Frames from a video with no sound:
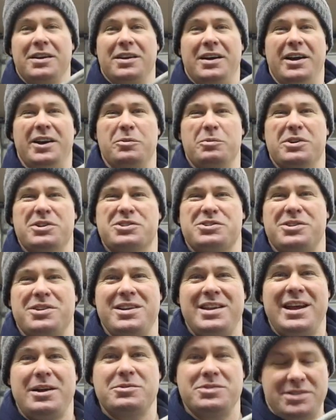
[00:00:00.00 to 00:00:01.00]
I don't want to show you
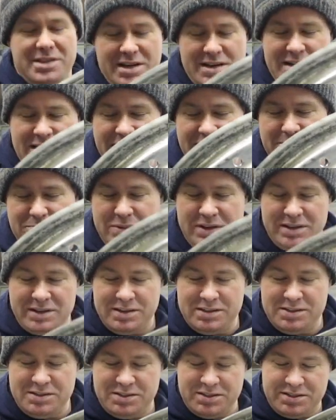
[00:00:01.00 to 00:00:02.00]
the outside yet
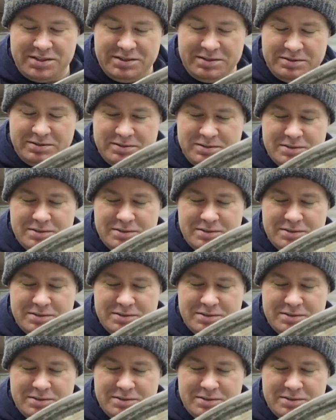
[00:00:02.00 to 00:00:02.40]
because